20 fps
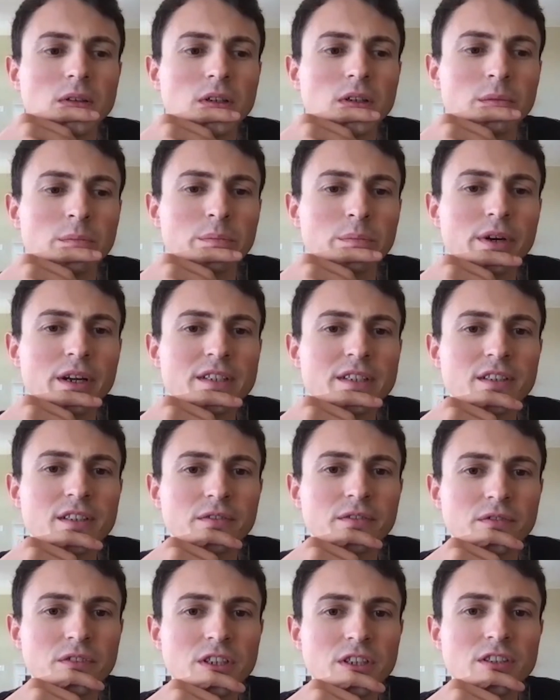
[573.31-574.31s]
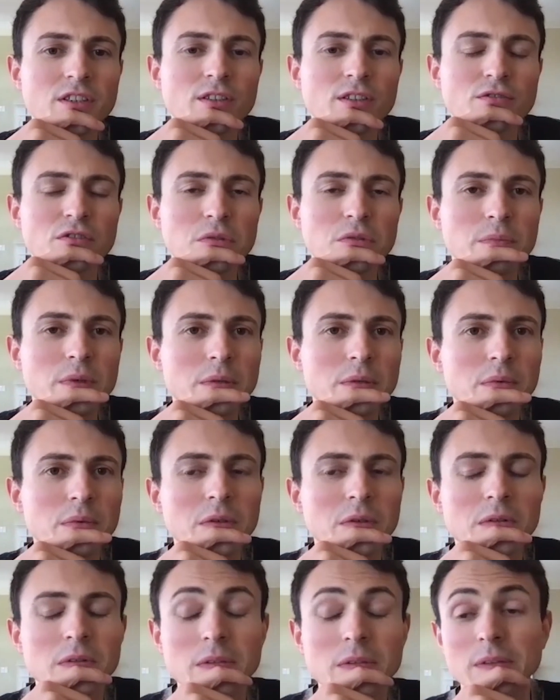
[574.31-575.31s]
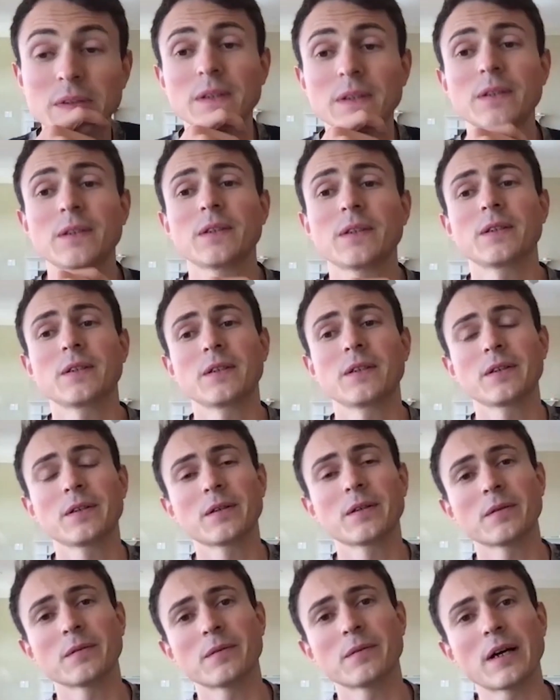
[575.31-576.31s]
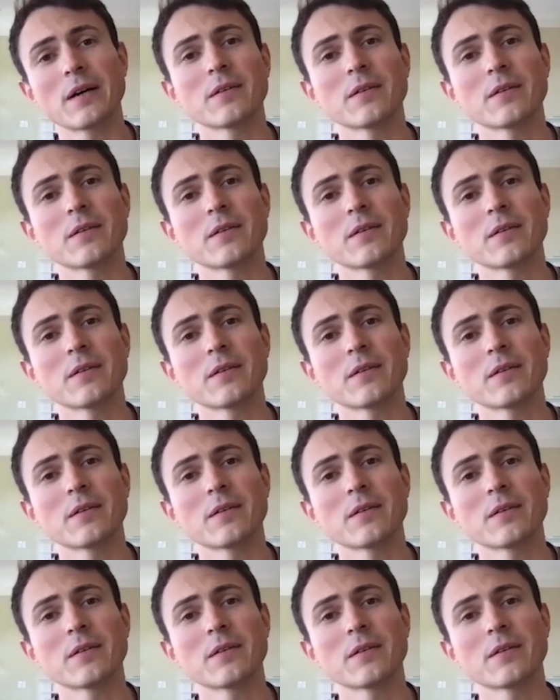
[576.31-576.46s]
impressive. 600 people. Wow.